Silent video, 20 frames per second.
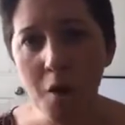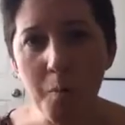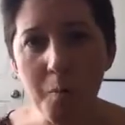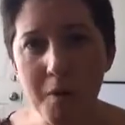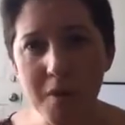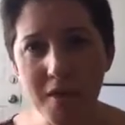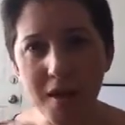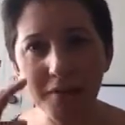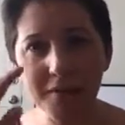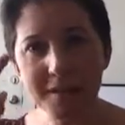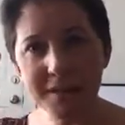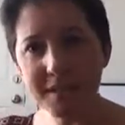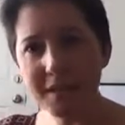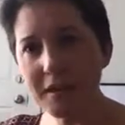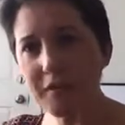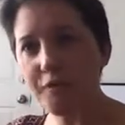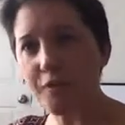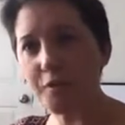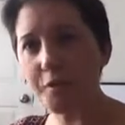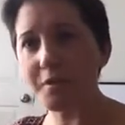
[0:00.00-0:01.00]
without
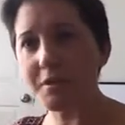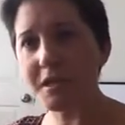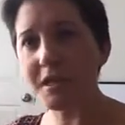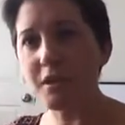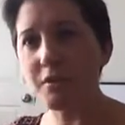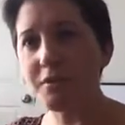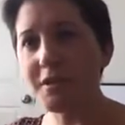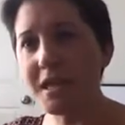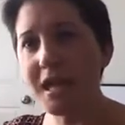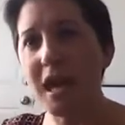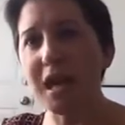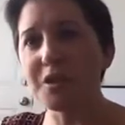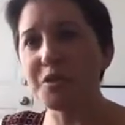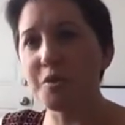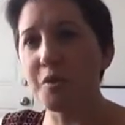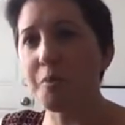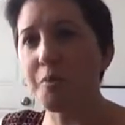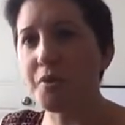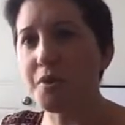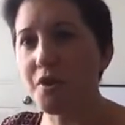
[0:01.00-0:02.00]
necessarily focusing on the
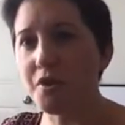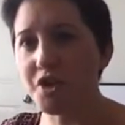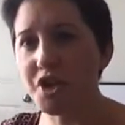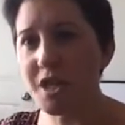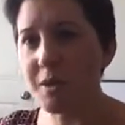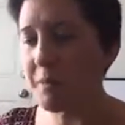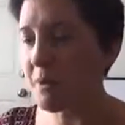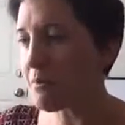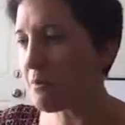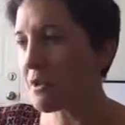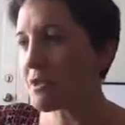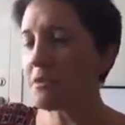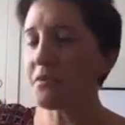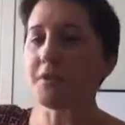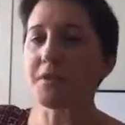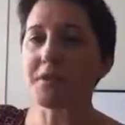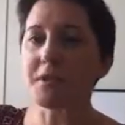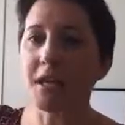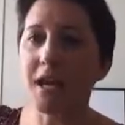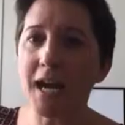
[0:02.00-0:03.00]
entrepreneurship. It was
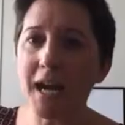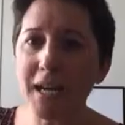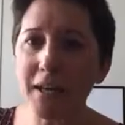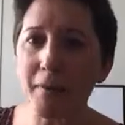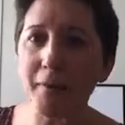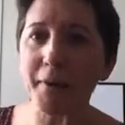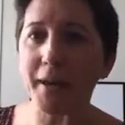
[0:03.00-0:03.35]
on the side.